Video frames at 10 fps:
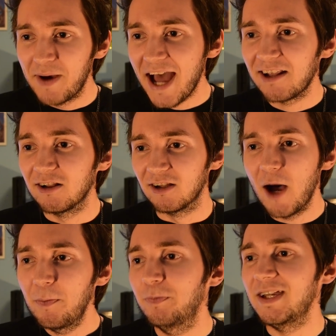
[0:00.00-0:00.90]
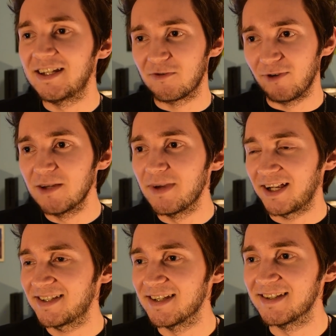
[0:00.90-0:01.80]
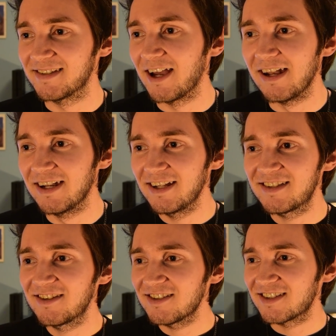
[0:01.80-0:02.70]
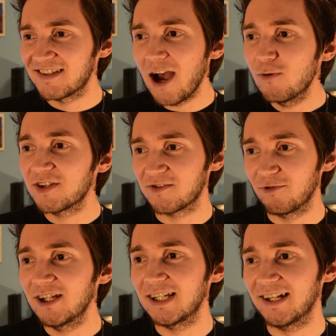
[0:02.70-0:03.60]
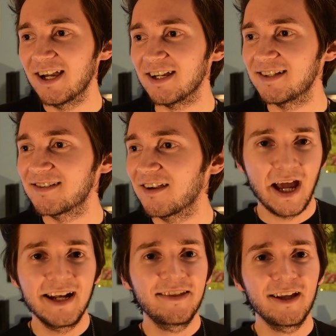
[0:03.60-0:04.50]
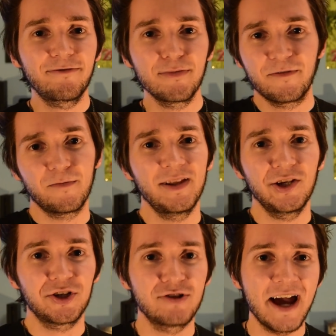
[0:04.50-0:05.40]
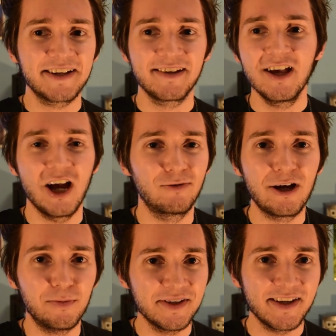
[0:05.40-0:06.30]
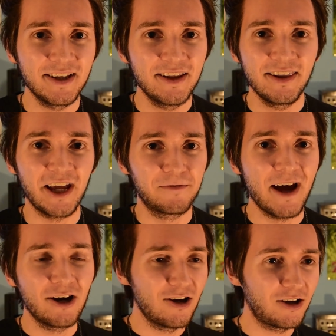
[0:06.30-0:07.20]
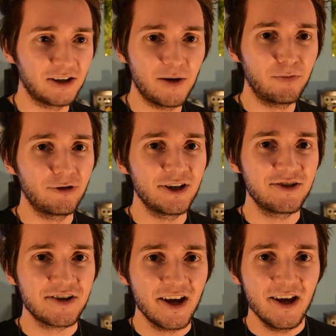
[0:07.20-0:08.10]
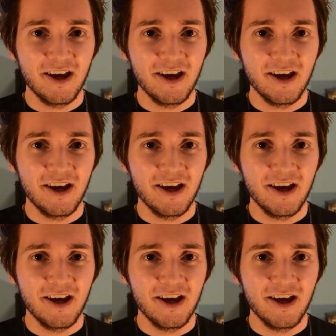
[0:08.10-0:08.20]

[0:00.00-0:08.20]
battle upbeat remixes, and it just sounds really nice. Anything from the familiar tracks around Missalin like Varrock, Lumbridge,